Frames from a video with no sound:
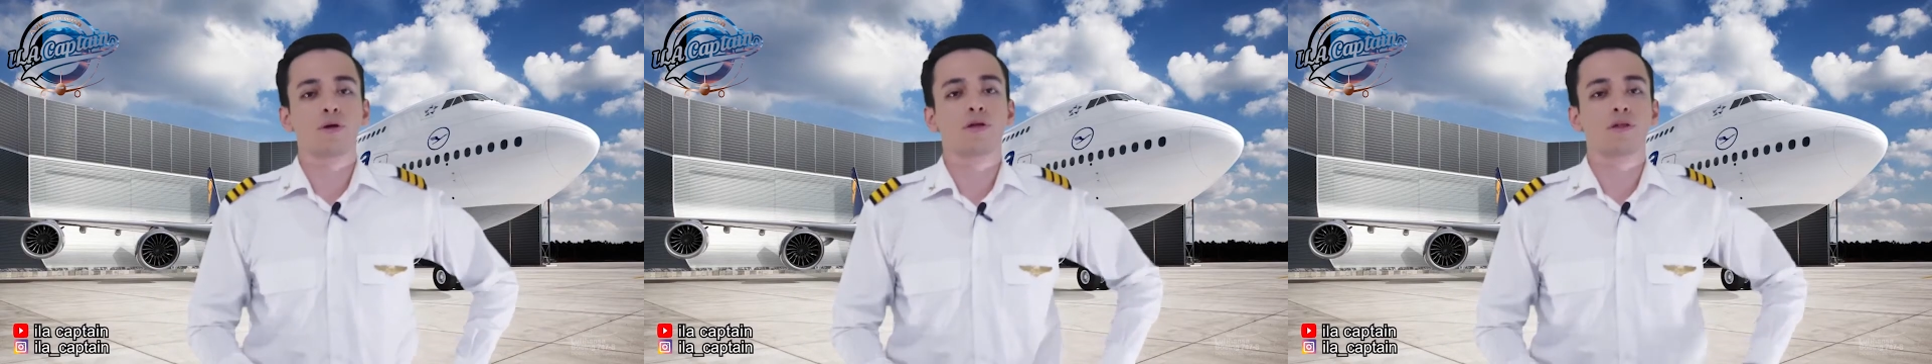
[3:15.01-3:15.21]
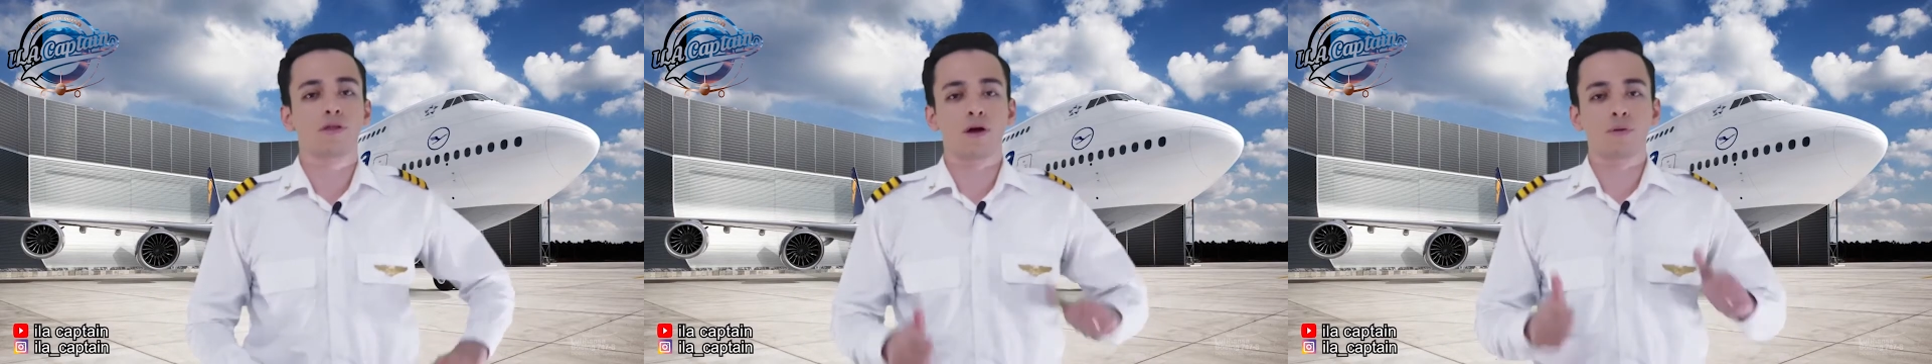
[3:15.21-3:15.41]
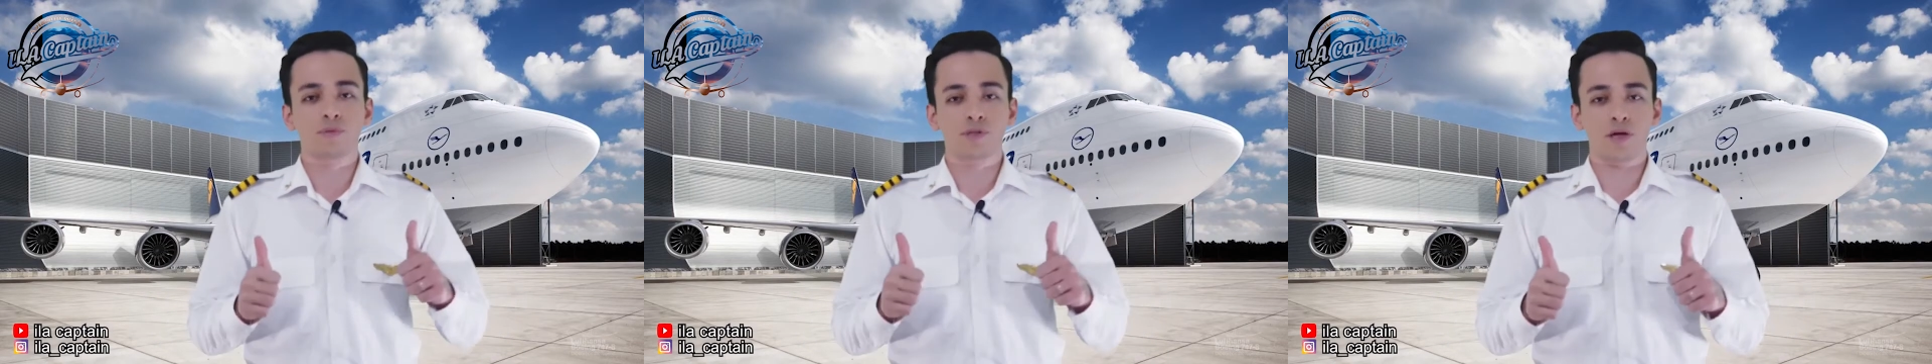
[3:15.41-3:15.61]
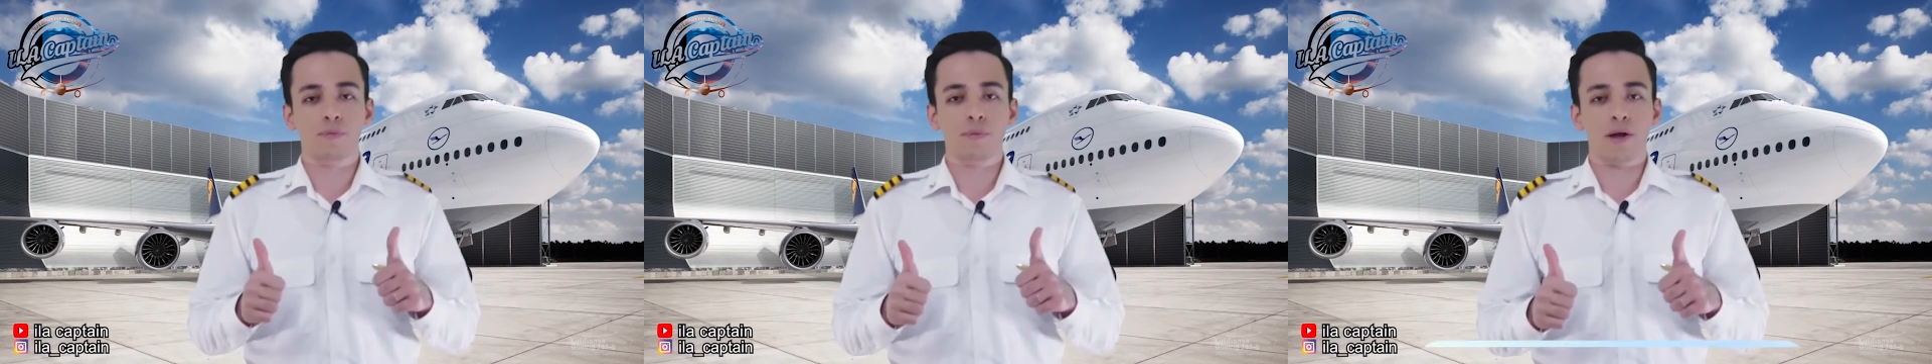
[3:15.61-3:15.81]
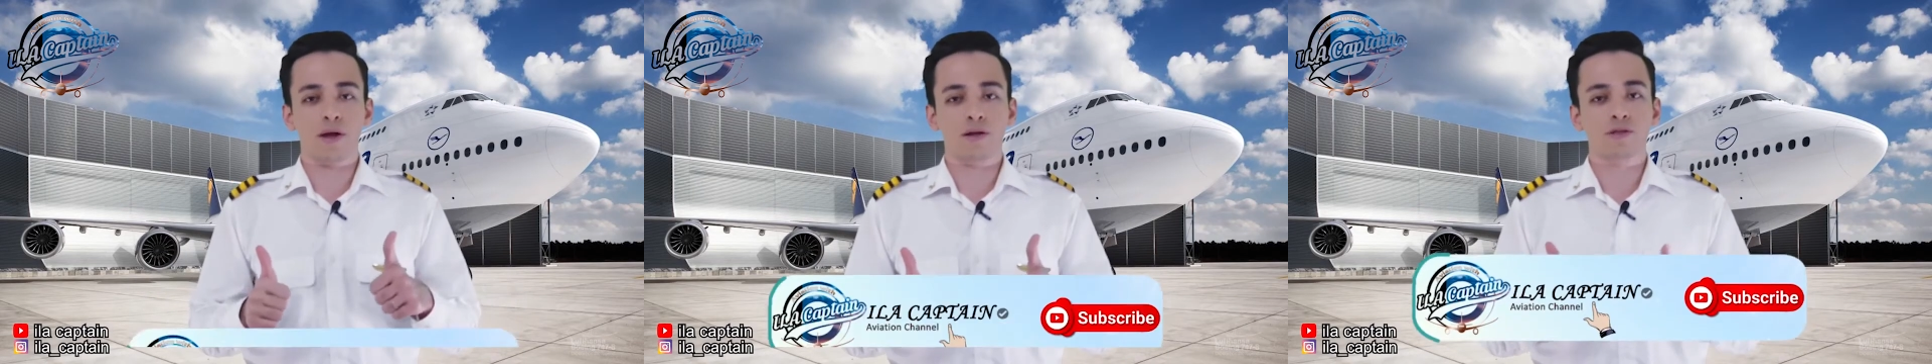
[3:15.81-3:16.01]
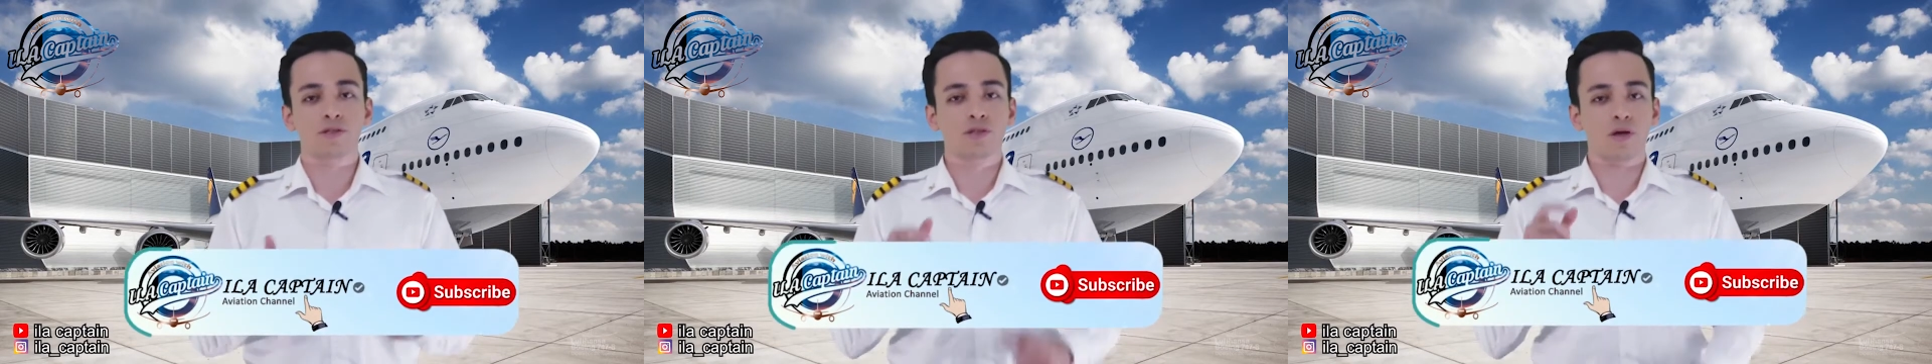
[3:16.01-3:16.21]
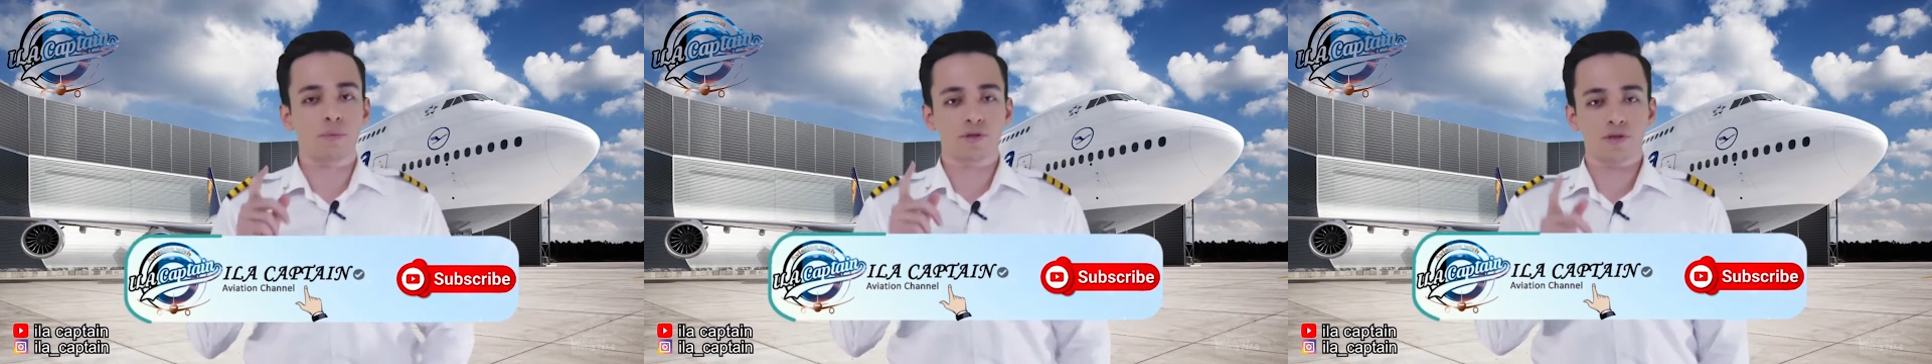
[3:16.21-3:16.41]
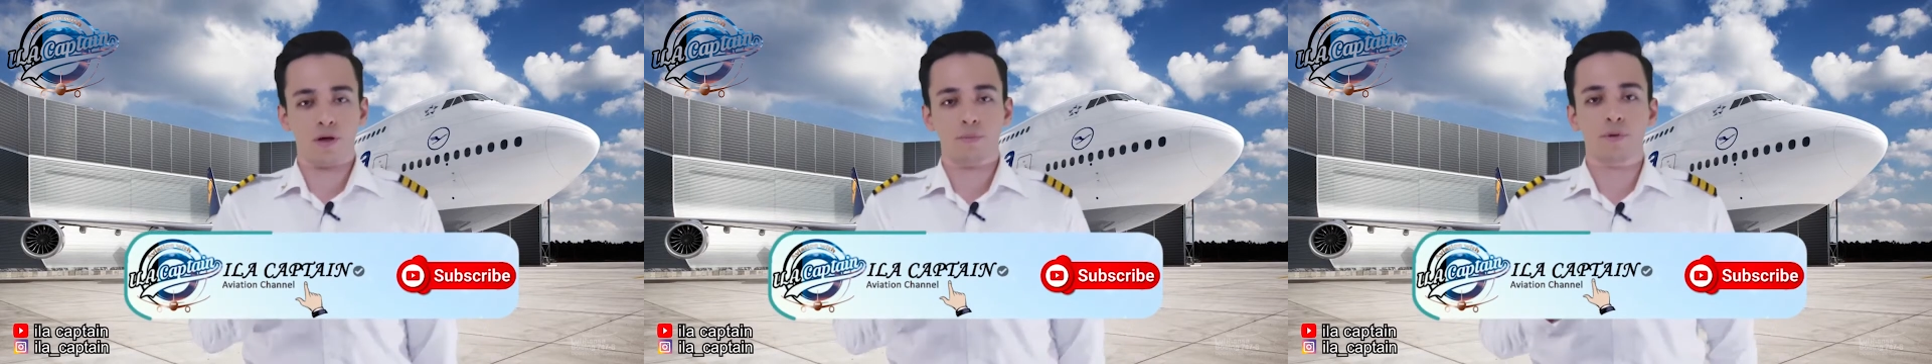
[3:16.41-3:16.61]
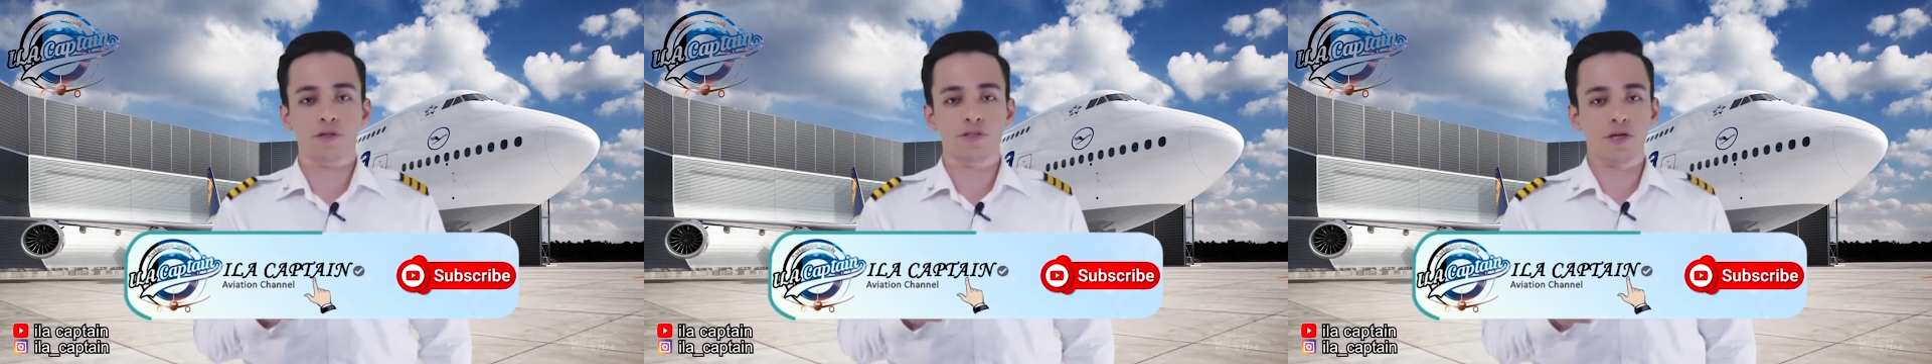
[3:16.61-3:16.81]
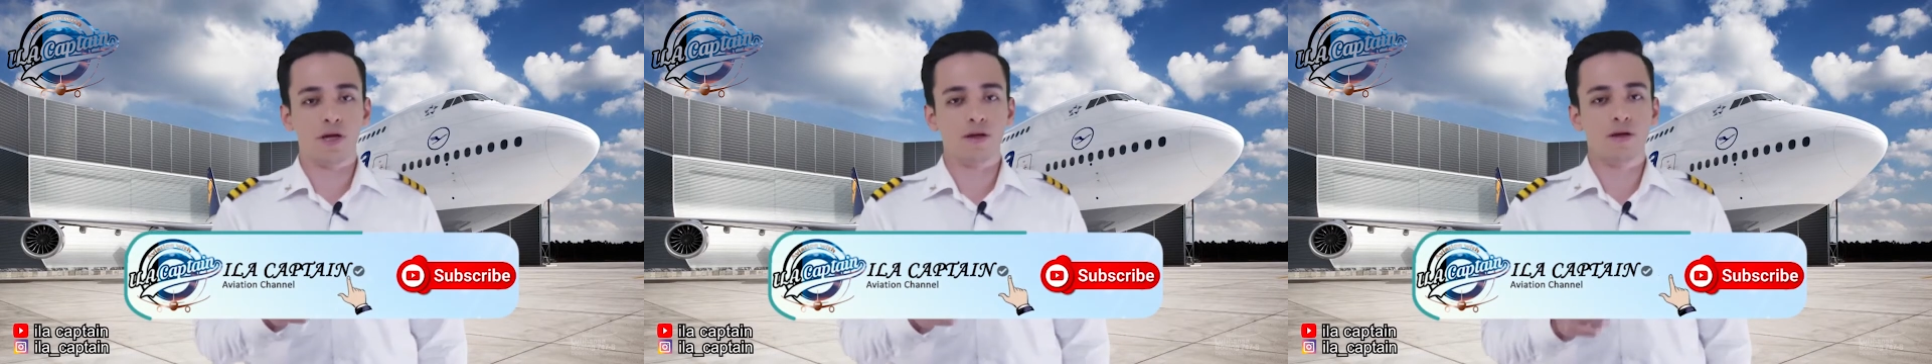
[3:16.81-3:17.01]
Thumbs up and subscribe my
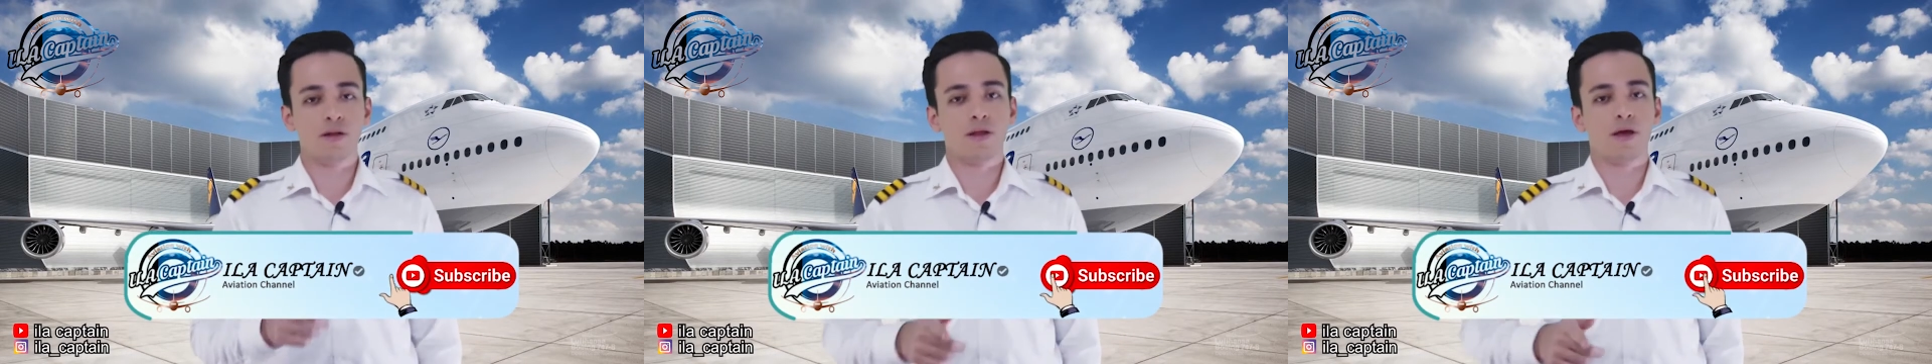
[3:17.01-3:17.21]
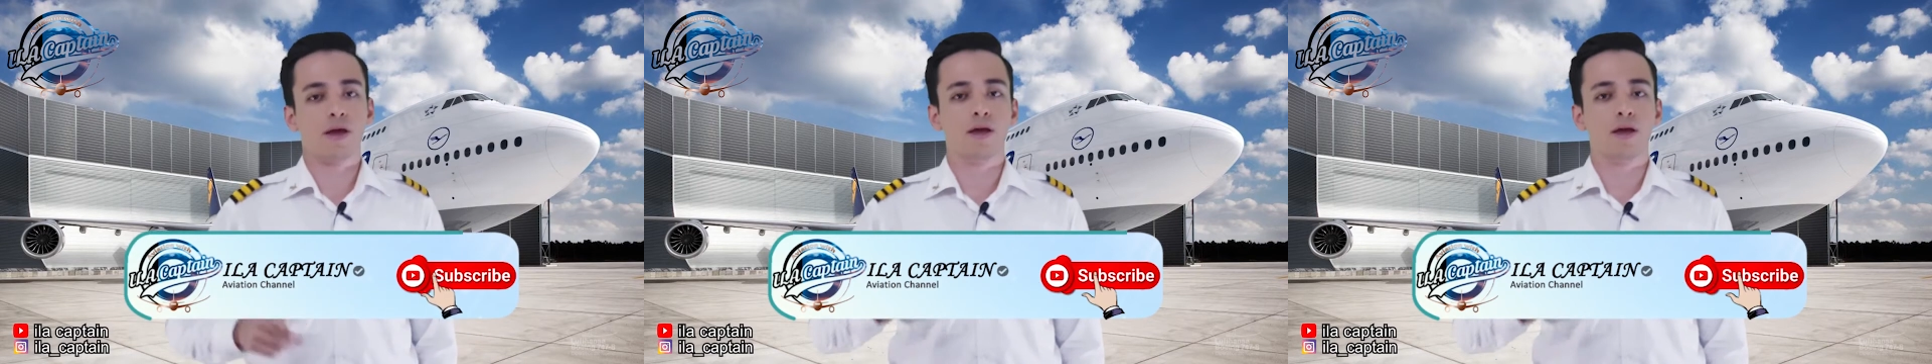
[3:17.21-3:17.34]
channel